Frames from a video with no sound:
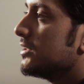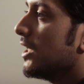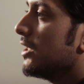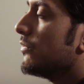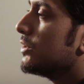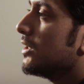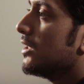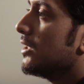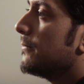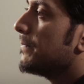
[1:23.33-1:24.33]
design was
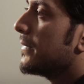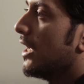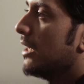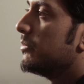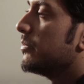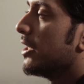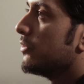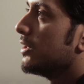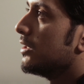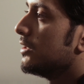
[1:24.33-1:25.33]
a hammer
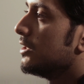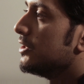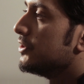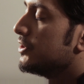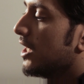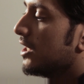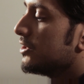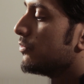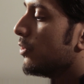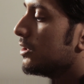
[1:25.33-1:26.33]
mount the
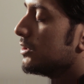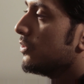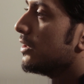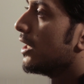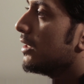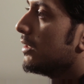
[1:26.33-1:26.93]
challenge was to get